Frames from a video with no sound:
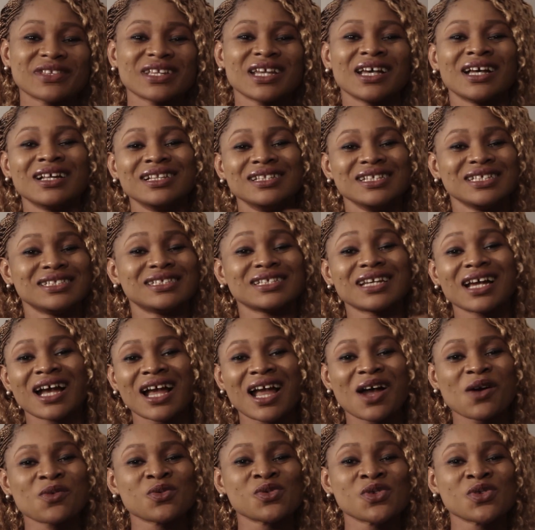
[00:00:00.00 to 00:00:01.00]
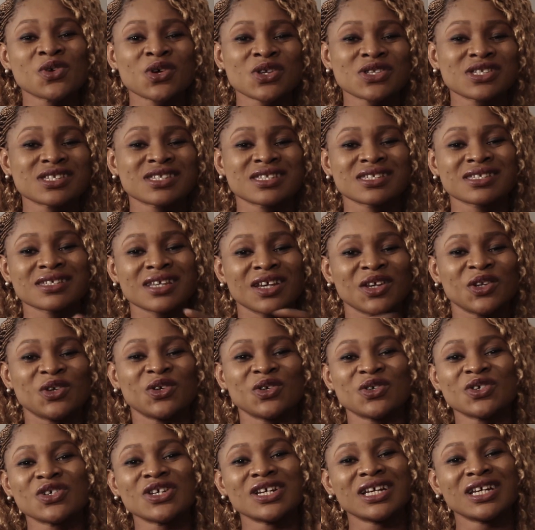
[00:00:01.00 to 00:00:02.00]
Lady Gaga will not, you
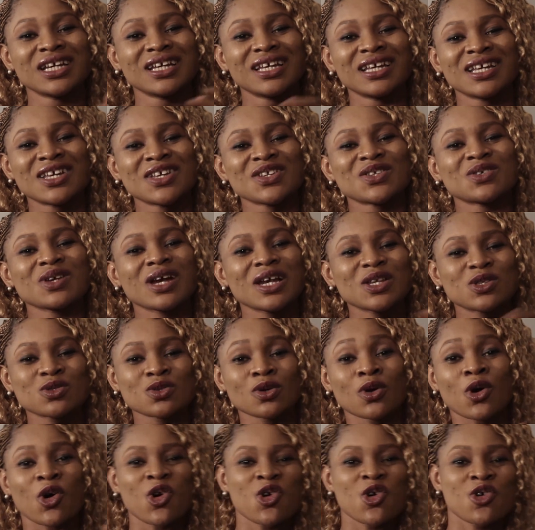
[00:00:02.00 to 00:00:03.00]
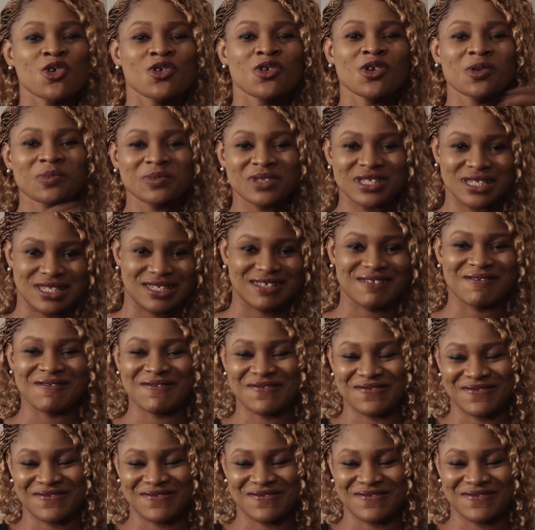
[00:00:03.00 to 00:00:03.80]
know, try to corrupt